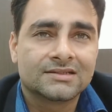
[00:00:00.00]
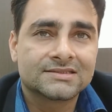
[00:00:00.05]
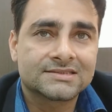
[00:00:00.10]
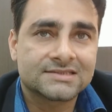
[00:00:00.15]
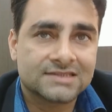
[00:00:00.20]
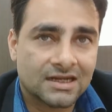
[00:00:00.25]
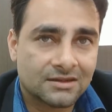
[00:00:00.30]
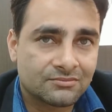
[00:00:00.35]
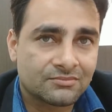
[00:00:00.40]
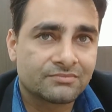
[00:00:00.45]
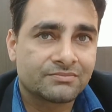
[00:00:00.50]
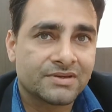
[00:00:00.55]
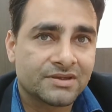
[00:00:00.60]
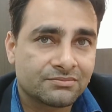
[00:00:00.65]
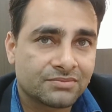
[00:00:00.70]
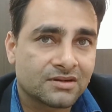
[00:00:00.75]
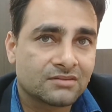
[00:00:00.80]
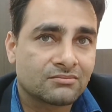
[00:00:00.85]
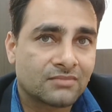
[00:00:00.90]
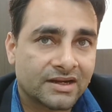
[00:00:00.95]
Some
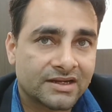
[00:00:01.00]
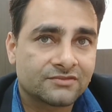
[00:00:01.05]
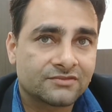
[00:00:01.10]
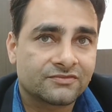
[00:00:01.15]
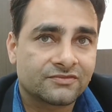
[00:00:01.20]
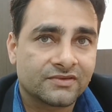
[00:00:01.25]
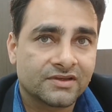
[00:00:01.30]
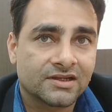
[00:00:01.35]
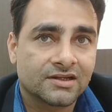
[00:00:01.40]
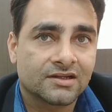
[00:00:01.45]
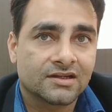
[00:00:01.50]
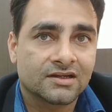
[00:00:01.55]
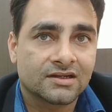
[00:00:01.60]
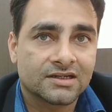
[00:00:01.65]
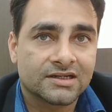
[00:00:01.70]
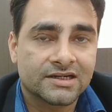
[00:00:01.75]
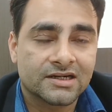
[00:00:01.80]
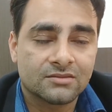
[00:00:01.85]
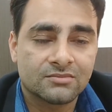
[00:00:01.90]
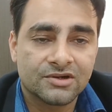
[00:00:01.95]
people might feel
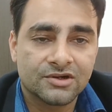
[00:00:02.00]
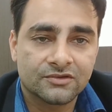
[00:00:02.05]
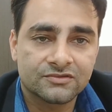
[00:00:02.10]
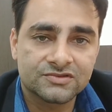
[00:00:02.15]
a little bit